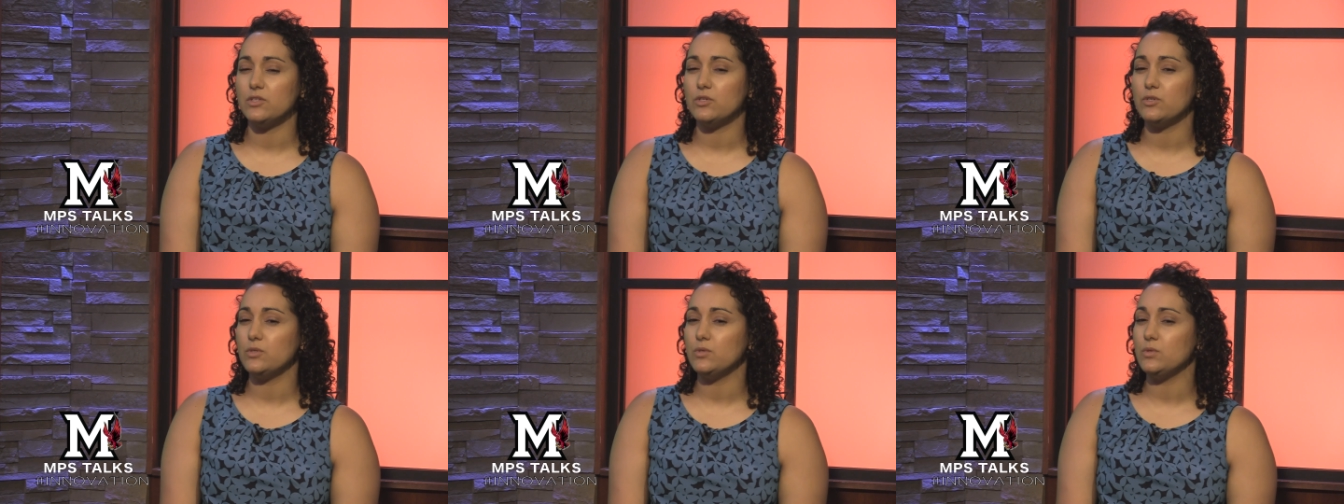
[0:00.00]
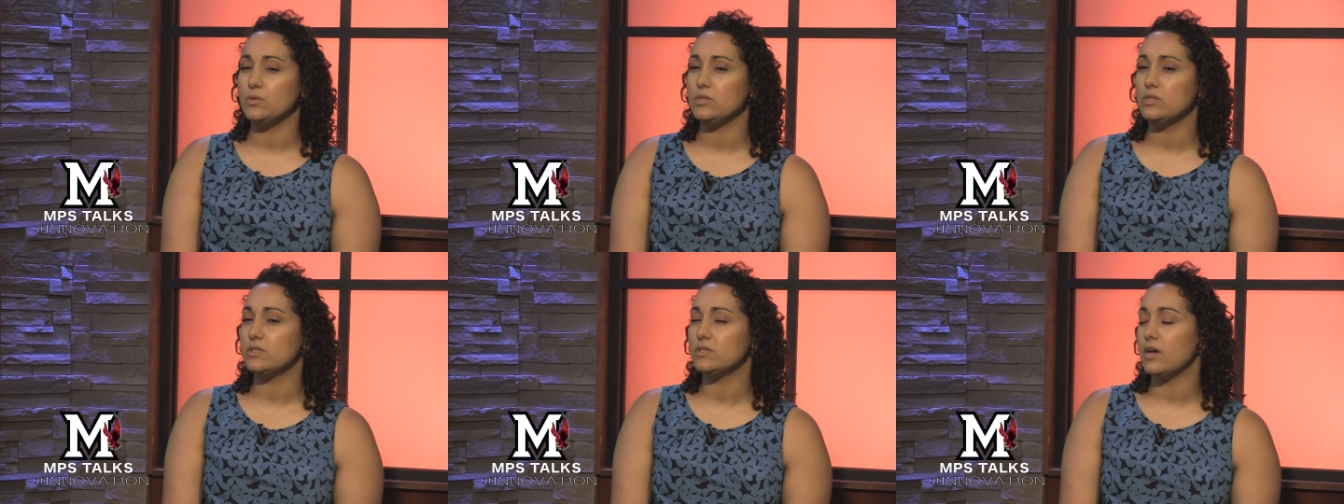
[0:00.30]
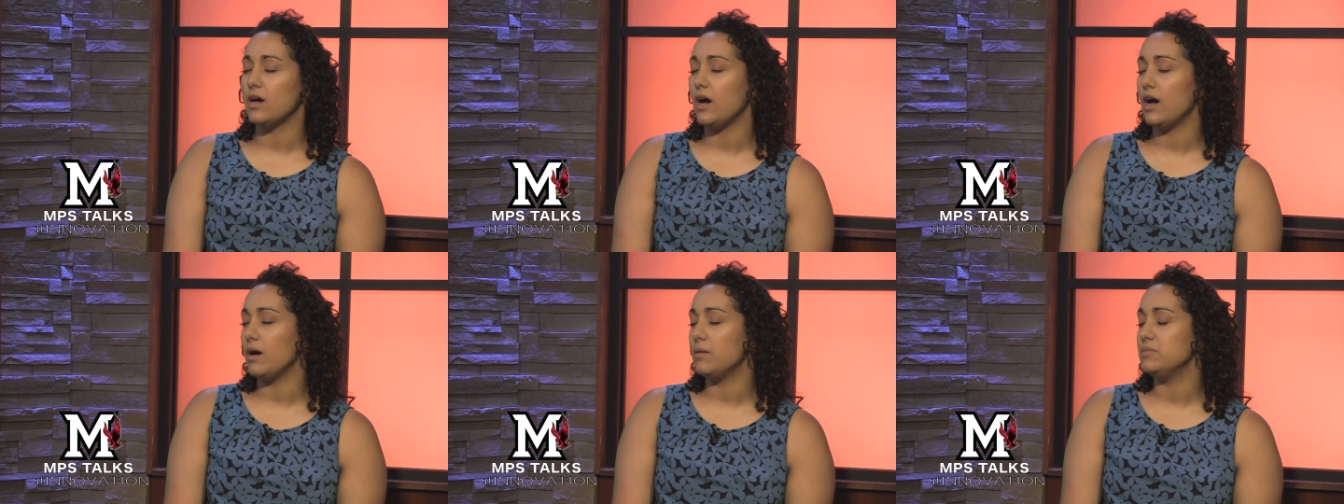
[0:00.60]
used
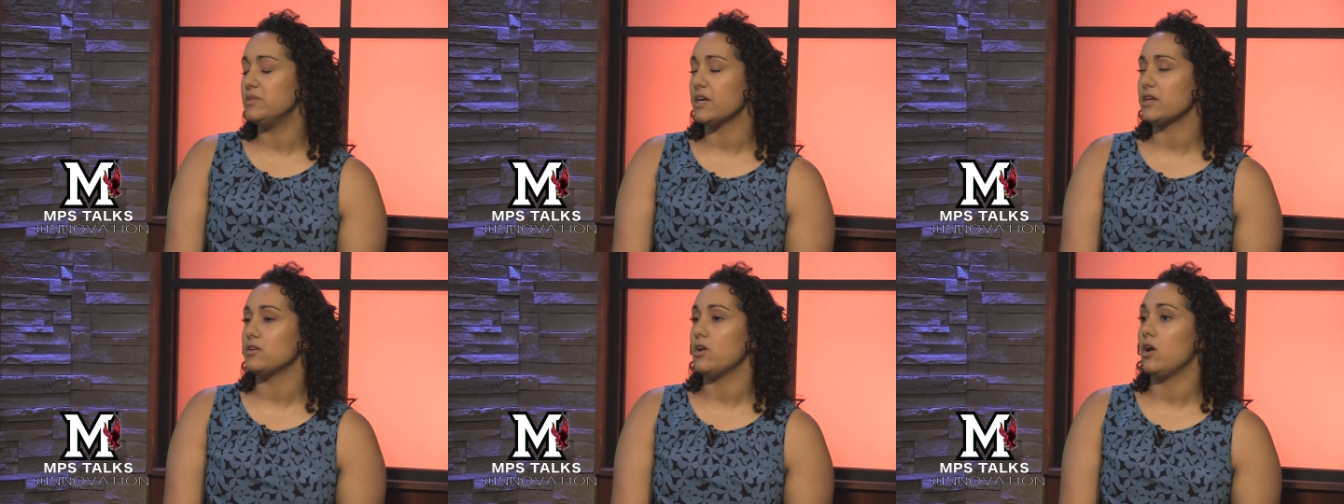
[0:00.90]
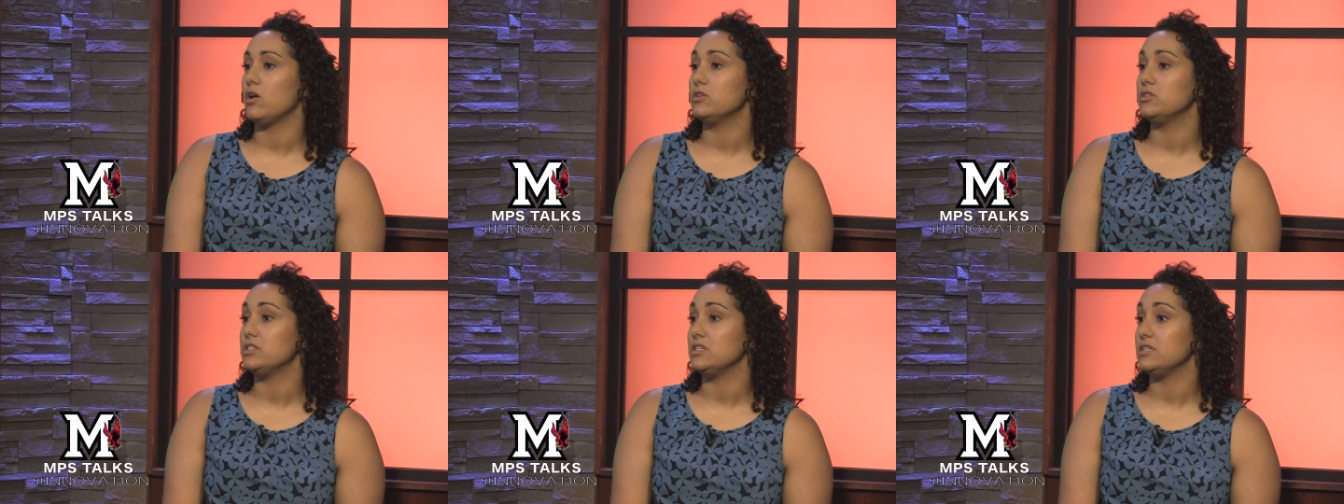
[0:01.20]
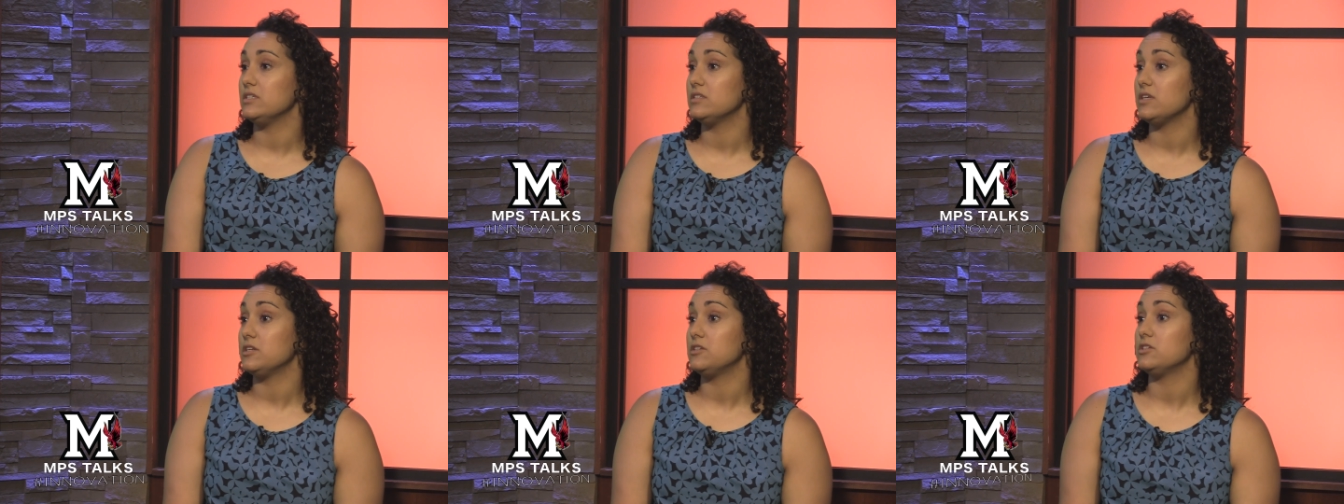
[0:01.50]
uh,
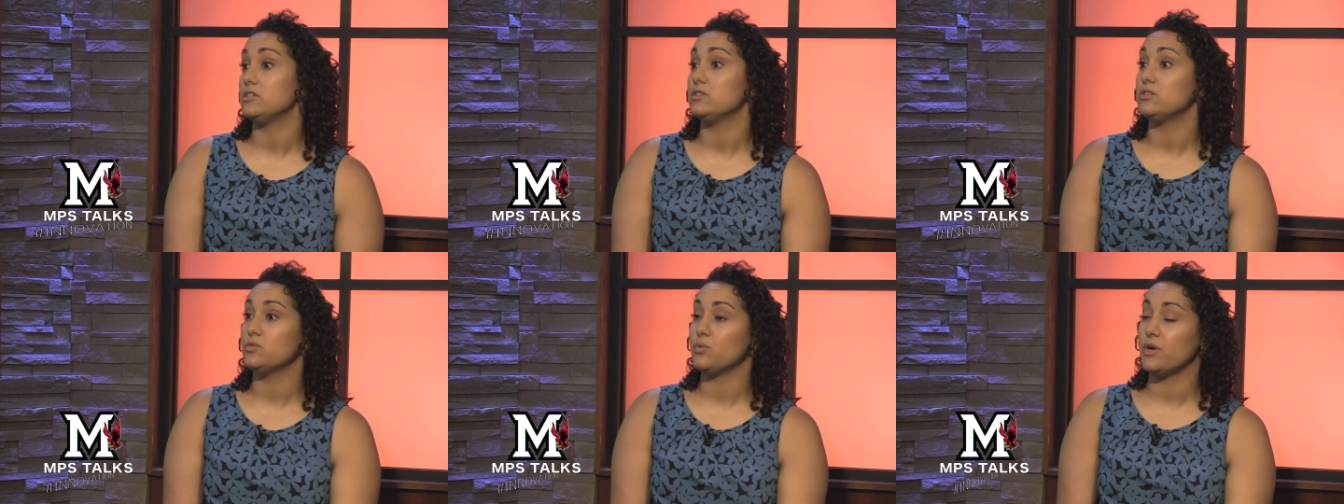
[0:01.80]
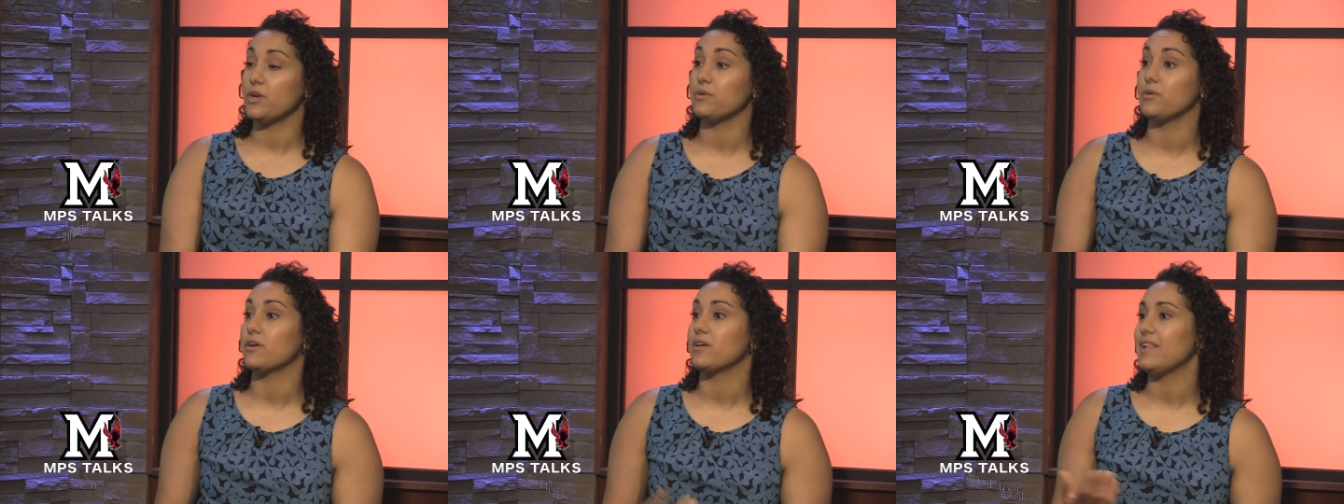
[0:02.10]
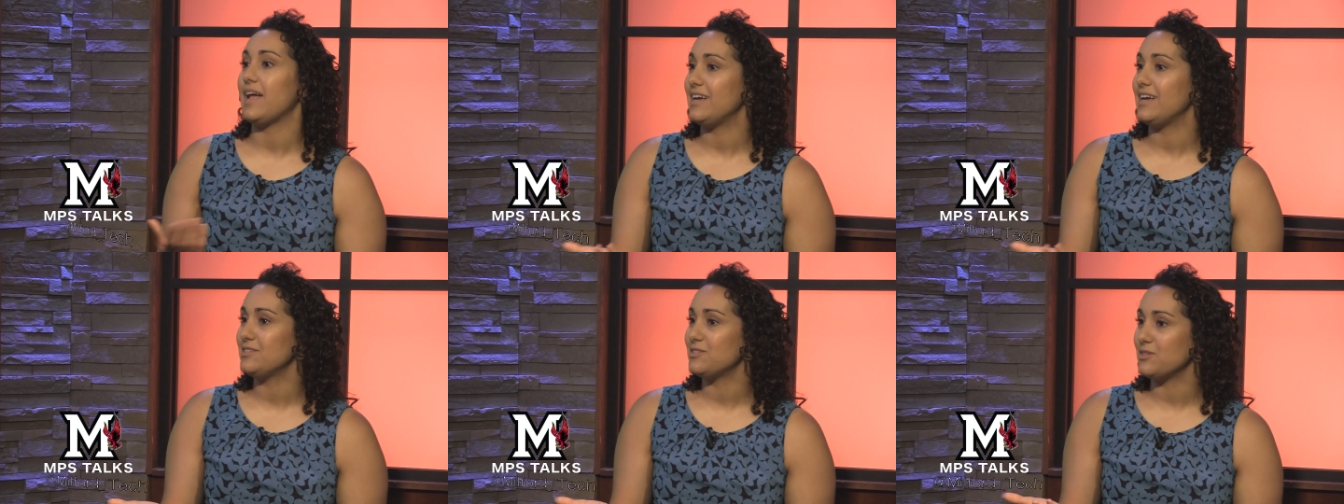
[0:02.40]
technology such as Twitter or
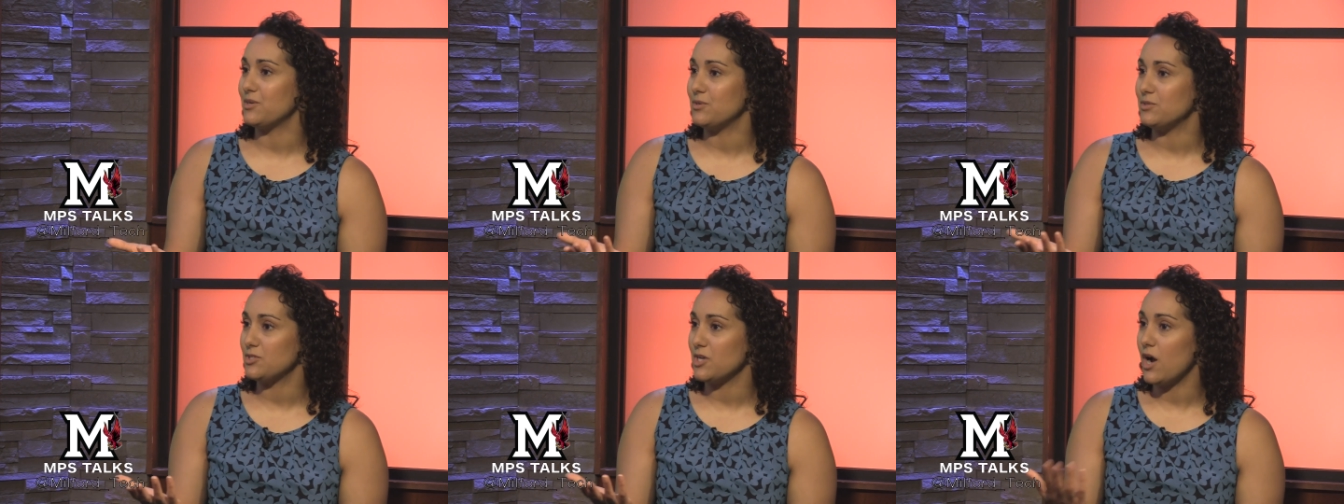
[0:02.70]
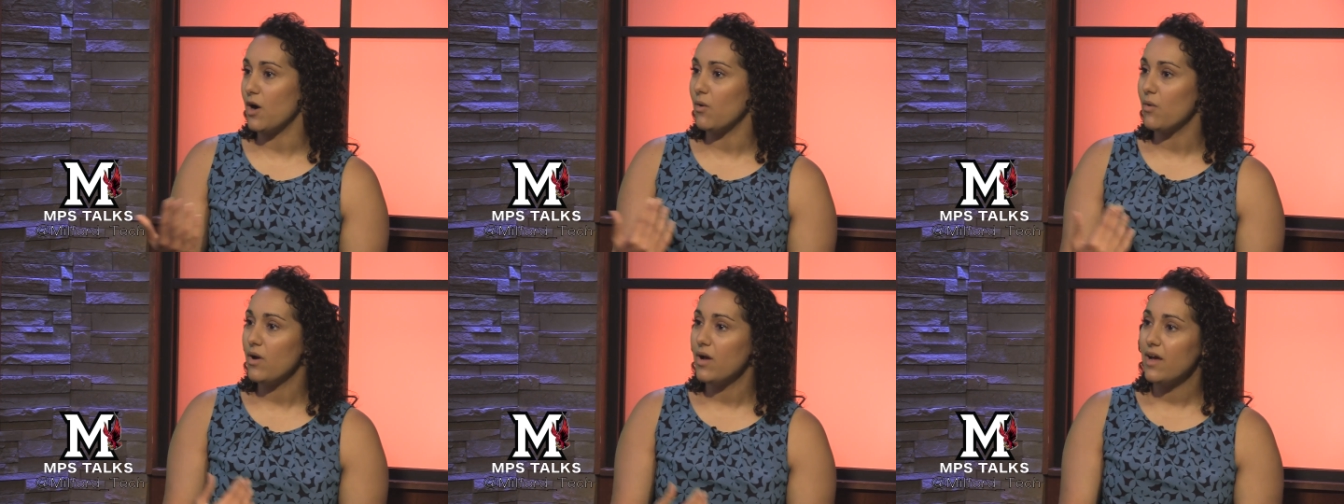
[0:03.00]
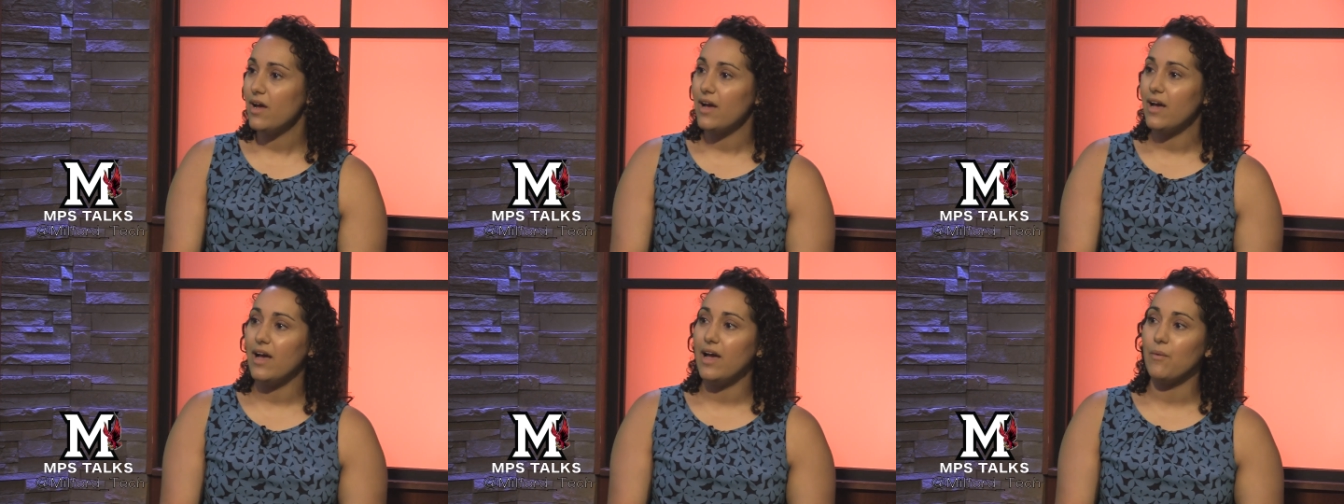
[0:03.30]
Class Dojo, mm-hmm.